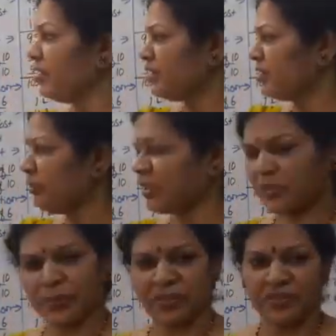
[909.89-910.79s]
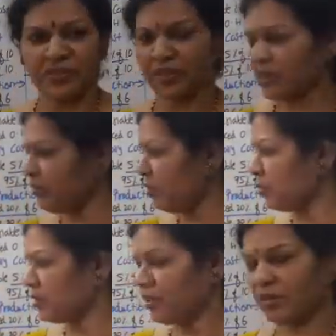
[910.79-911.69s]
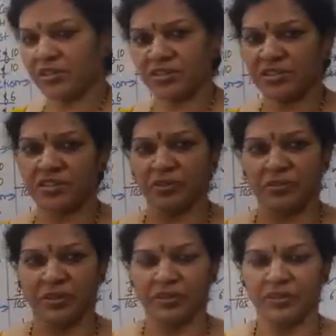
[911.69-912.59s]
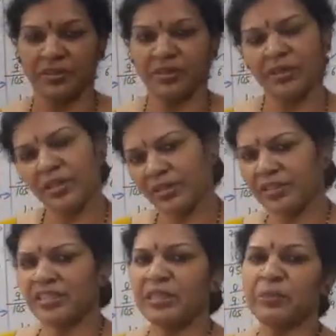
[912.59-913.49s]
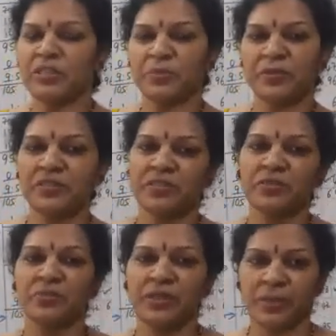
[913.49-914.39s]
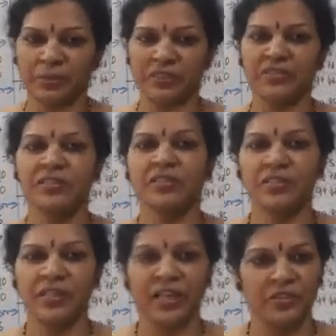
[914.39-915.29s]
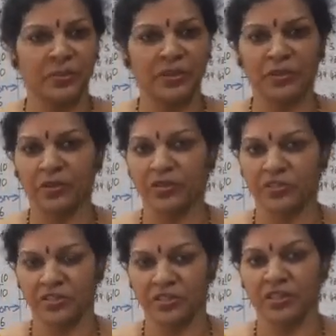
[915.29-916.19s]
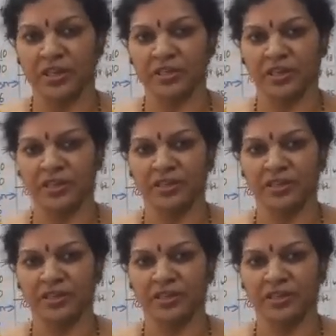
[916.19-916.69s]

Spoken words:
Some expenses are given, total cost is given. The same expenses we are presenting as per the cost sheet data.